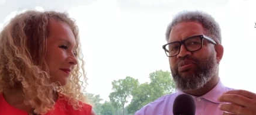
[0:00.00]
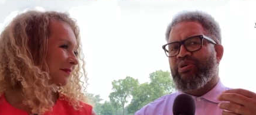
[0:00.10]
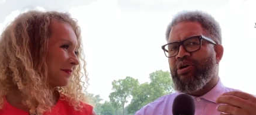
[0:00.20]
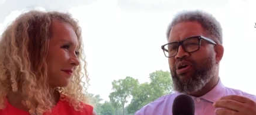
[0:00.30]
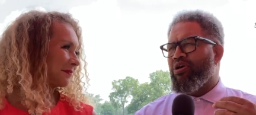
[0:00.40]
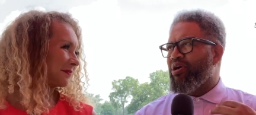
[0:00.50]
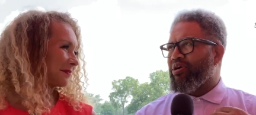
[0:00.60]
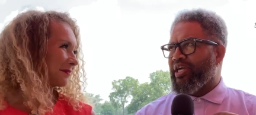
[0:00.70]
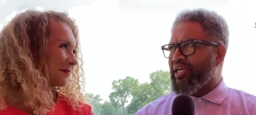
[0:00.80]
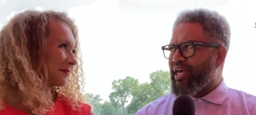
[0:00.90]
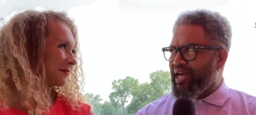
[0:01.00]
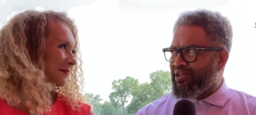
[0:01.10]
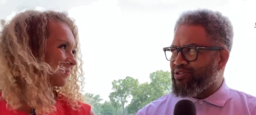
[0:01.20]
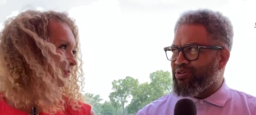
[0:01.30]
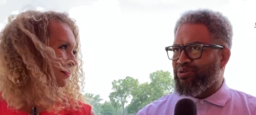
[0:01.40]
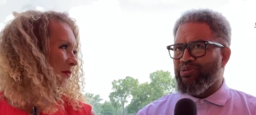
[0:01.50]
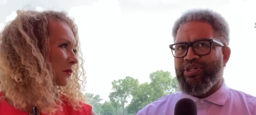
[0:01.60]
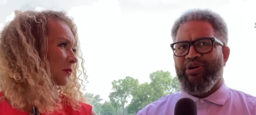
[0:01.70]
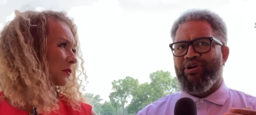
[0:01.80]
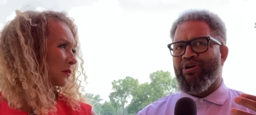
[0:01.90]
Speaker 1: We all get cancer.
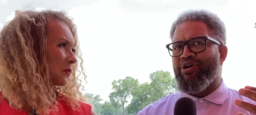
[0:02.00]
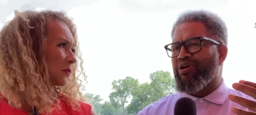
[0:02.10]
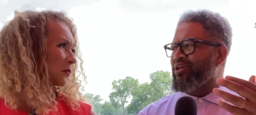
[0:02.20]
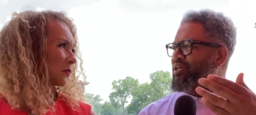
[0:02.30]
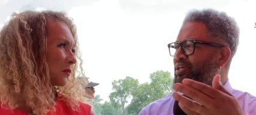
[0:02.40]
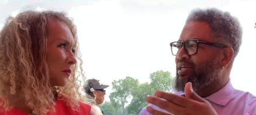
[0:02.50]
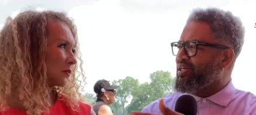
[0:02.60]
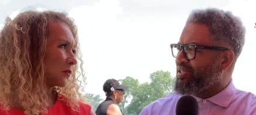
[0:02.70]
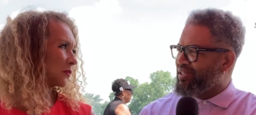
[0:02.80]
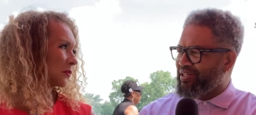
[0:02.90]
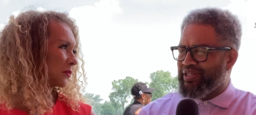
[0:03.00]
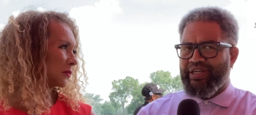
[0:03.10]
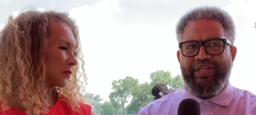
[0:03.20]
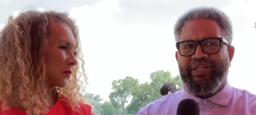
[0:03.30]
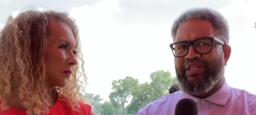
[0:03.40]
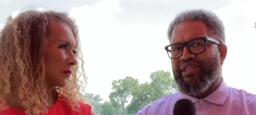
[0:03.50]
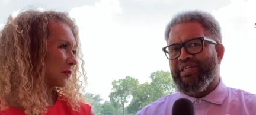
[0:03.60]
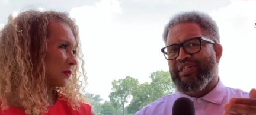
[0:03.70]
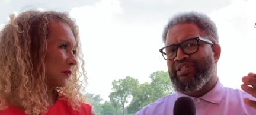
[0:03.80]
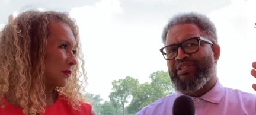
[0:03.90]
We all get
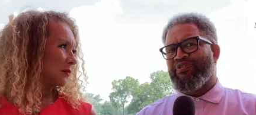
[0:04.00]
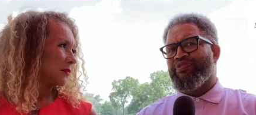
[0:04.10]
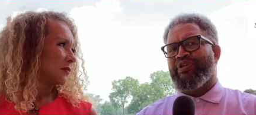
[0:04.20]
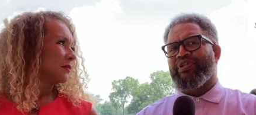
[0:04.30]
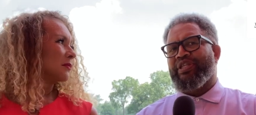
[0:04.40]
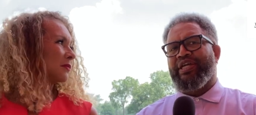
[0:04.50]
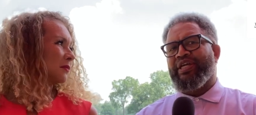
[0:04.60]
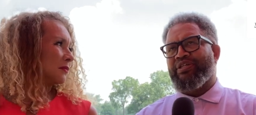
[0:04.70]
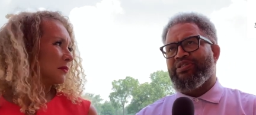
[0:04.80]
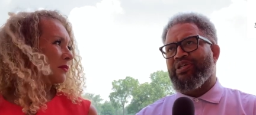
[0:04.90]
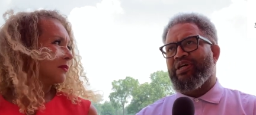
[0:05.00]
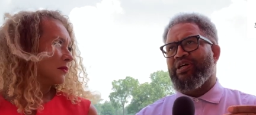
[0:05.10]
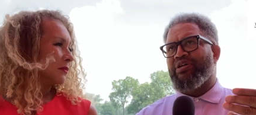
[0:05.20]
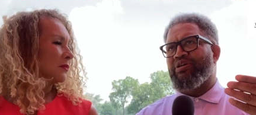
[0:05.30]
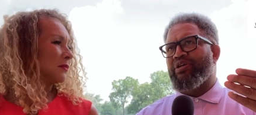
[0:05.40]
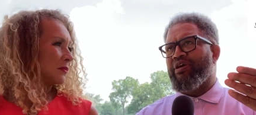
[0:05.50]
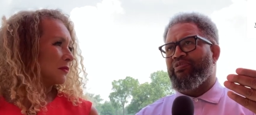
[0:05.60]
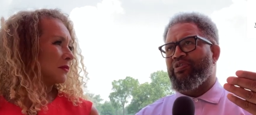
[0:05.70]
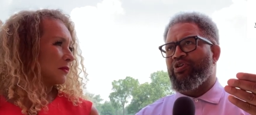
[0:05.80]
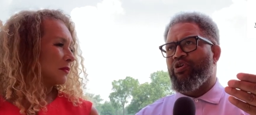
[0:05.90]
different things.
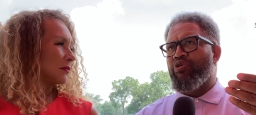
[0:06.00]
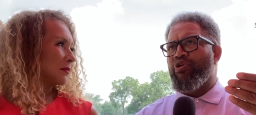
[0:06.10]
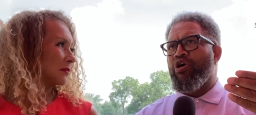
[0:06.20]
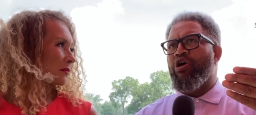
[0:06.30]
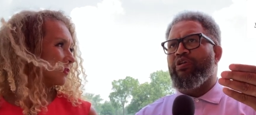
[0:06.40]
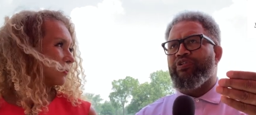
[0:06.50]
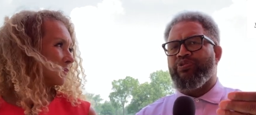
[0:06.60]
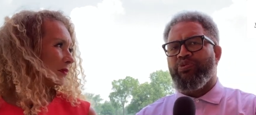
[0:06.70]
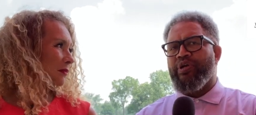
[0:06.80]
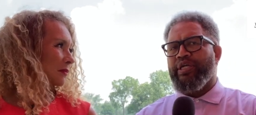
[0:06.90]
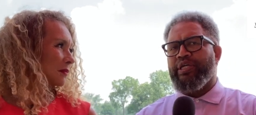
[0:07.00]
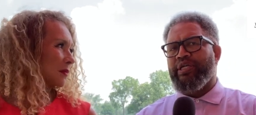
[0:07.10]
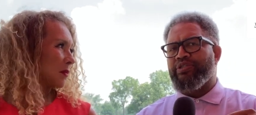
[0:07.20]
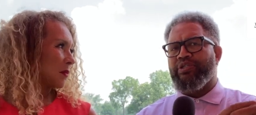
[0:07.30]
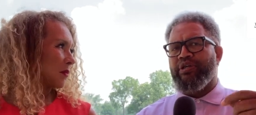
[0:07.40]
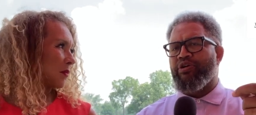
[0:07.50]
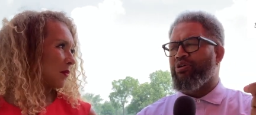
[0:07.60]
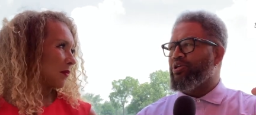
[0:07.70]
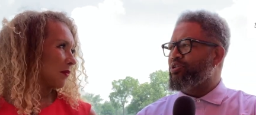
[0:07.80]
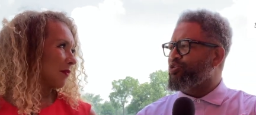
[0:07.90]
All of us want our kids to
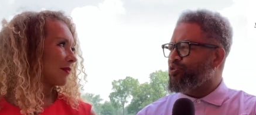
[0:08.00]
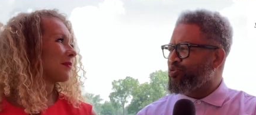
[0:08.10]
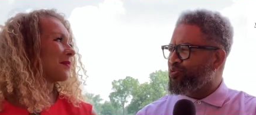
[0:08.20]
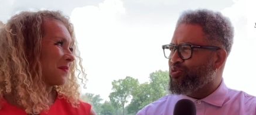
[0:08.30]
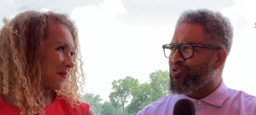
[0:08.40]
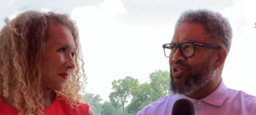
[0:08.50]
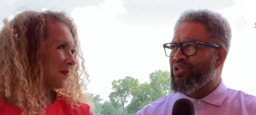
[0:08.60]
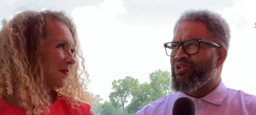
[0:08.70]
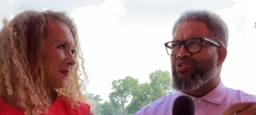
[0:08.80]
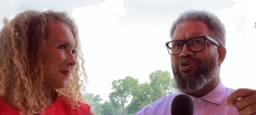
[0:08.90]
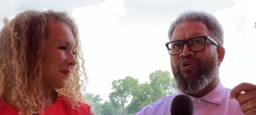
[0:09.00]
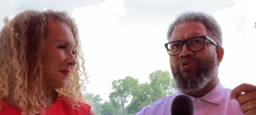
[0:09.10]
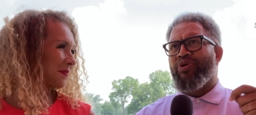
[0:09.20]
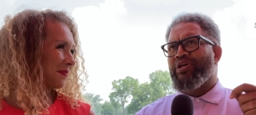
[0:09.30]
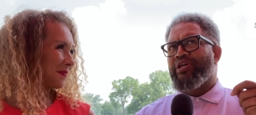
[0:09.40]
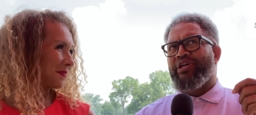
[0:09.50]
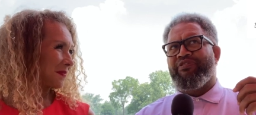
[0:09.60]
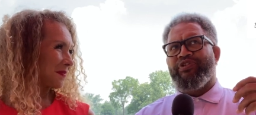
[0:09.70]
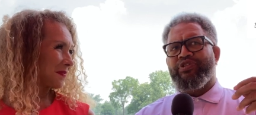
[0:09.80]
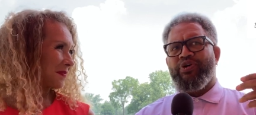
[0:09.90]
learn in the schools. So
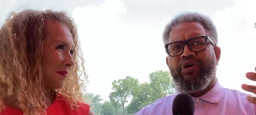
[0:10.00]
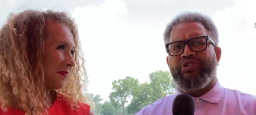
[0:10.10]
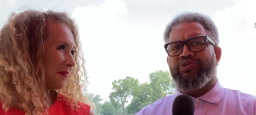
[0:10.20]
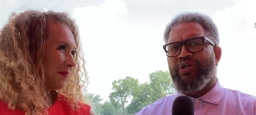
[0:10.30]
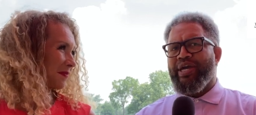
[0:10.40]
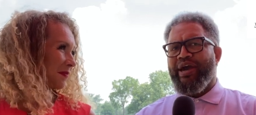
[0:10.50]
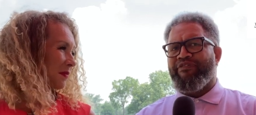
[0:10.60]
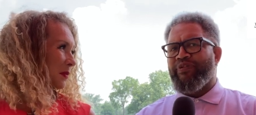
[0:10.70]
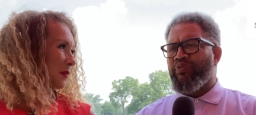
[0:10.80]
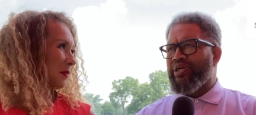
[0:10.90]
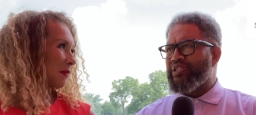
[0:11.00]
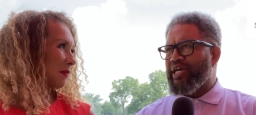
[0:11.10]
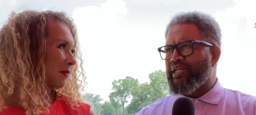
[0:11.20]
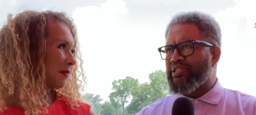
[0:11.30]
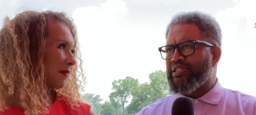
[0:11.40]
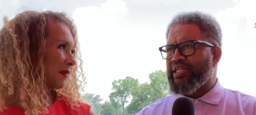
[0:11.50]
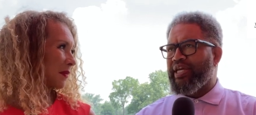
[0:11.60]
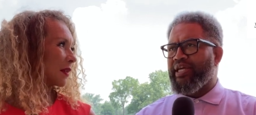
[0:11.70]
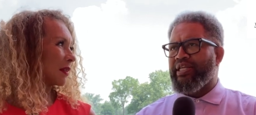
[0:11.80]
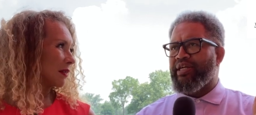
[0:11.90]
if you're talking to a guy from the west side of the
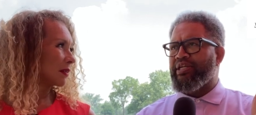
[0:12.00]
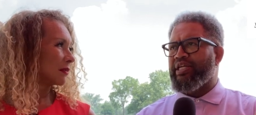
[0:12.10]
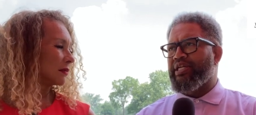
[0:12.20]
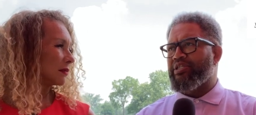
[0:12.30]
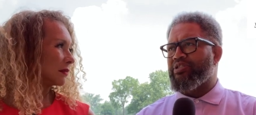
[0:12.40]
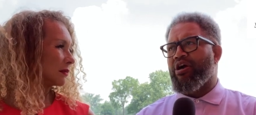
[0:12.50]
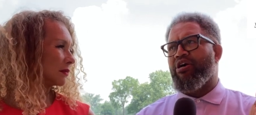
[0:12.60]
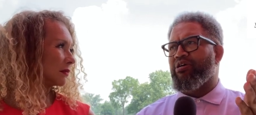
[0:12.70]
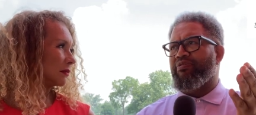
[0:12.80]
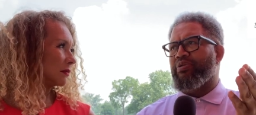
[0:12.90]
state and their kids aren't